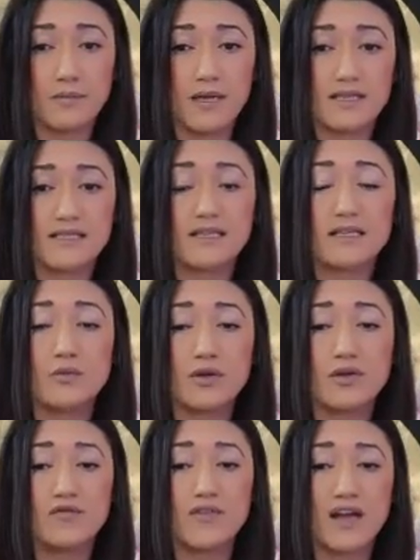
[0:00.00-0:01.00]
Basically,
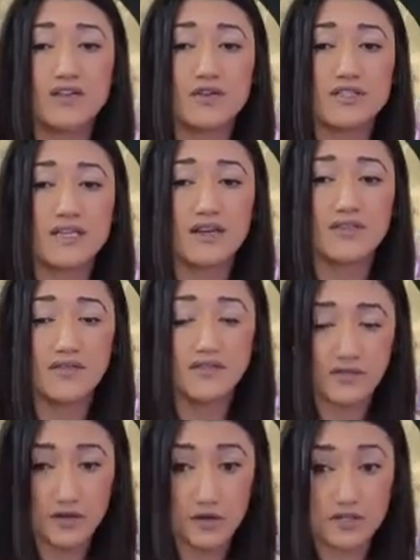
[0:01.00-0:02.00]
when you find
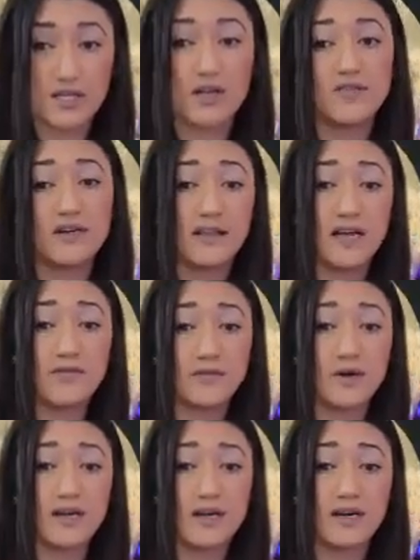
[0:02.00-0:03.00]
yourself in a
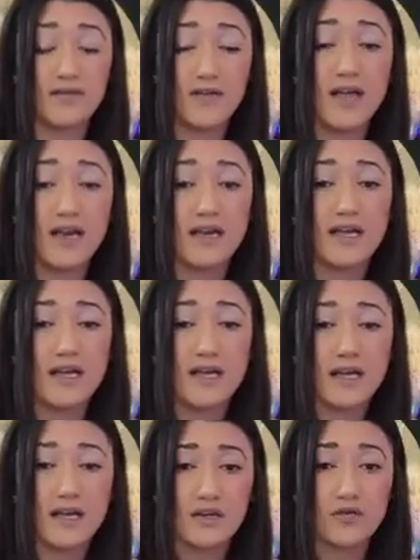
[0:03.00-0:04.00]
life-threatening event,
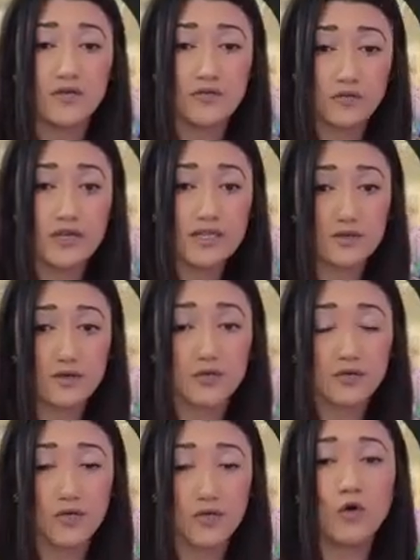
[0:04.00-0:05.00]
you freeze or
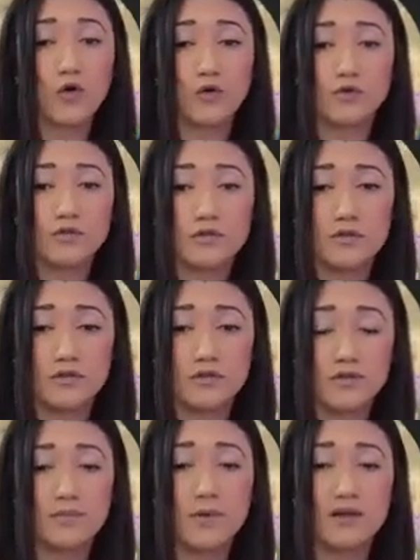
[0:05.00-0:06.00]
you fold, the
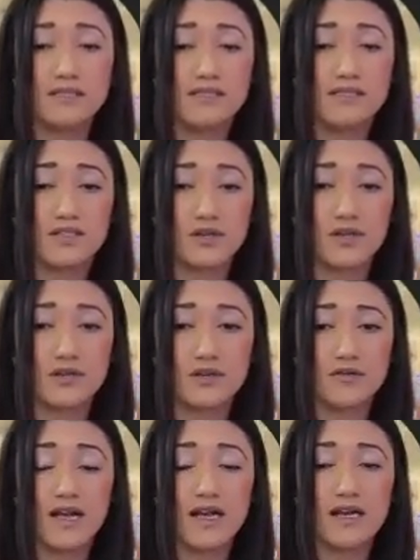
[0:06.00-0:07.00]
response is triggered,
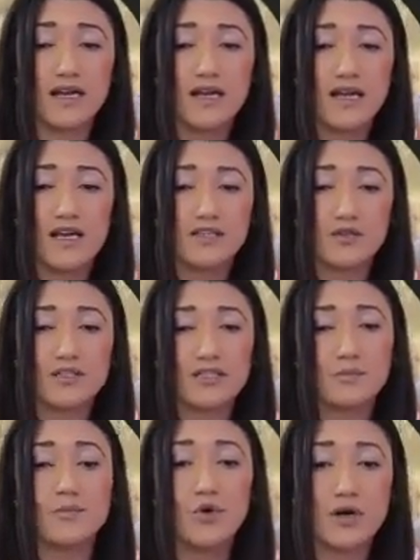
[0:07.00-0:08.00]
right? So this is
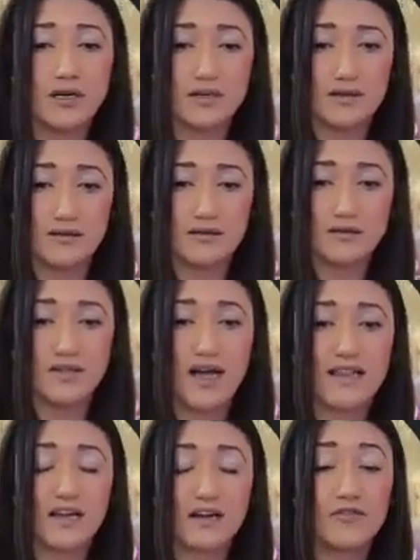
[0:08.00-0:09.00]
important to
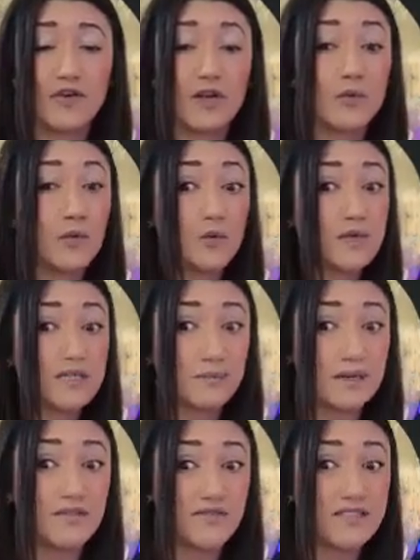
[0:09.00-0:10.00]
highlight for anyone who has
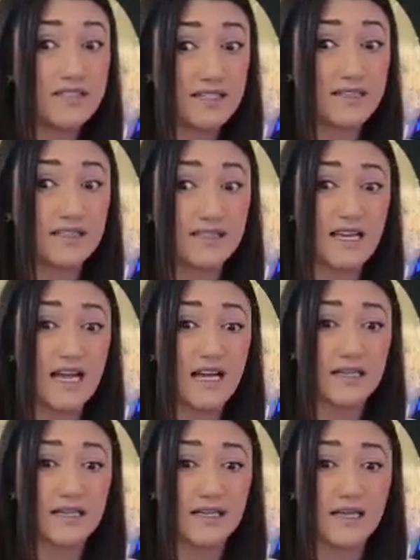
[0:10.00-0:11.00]
been physically attacked